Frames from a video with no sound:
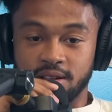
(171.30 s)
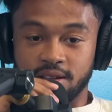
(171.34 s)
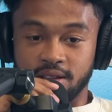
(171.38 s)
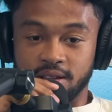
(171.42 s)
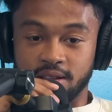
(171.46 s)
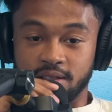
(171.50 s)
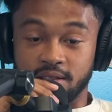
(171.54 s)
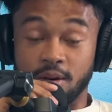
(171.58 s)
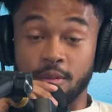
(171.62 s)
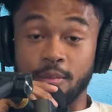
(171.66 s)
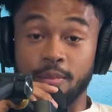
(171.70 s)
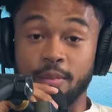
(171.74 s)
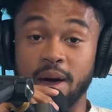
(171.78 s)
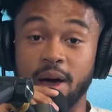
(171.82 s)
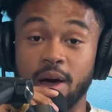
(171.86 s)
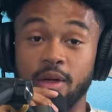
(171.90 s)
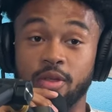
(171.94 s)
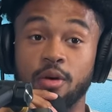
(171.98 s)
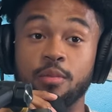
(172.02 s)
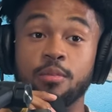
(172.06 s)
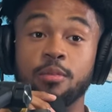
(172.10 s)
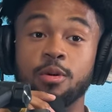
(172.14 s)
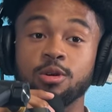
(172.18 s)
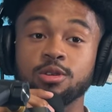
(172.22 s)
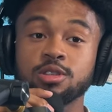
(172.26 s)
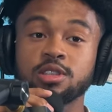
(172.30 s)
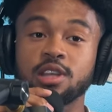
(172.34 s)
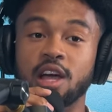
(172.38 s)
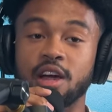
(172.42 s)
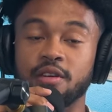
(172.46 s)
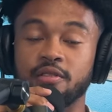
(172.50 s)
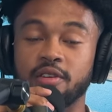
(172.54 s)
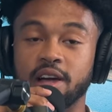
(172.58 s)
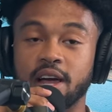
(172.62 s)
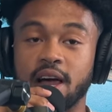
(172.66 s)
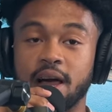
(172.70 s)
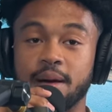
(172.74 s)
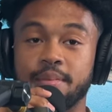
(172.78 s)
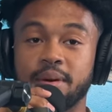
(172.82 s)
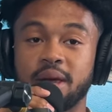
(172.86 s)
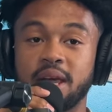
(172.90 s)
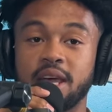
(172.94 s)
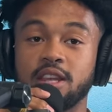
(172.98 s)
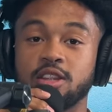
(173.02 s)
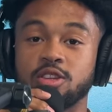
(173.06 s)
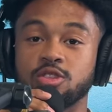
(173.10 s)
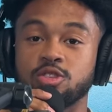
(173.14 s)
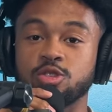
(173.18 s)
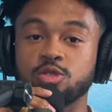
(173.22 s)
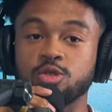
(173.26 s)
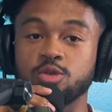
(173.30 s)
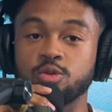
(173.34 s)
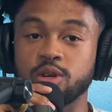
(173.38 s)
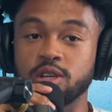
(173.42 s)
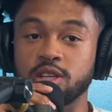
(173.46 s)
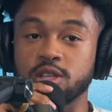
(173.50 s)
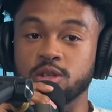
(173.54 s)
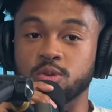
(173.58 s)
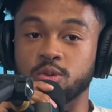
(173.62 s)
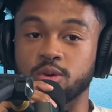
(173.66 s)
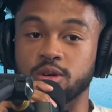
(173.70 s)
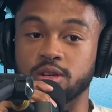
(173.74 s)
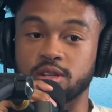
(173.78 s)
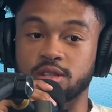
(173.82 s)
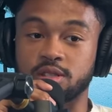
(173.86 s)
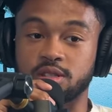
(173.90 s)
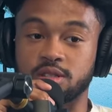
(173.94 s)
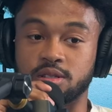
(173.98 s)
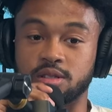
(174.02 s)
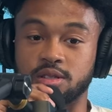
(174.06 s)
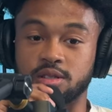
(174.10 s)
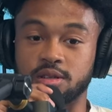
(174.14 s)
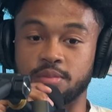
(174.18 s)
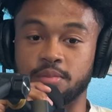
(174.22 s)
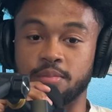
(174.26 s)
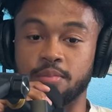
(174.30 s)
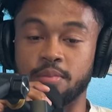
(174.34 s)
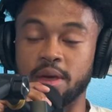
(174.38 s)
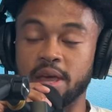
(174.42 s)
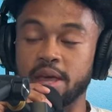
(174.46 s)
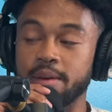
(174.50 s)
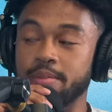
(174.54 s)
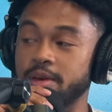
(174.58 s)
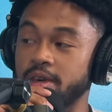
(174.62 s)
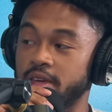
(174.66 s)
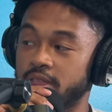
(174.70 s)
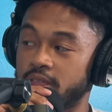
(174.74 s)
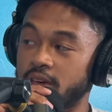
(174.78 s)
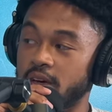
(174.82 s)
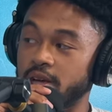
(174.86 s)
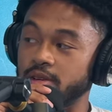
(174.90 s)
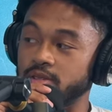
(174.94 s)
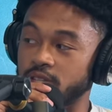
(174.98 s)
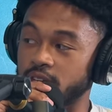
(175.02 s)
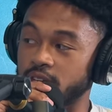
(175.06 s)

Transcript: the the most I ever got paid in two weeks was maybe a thousand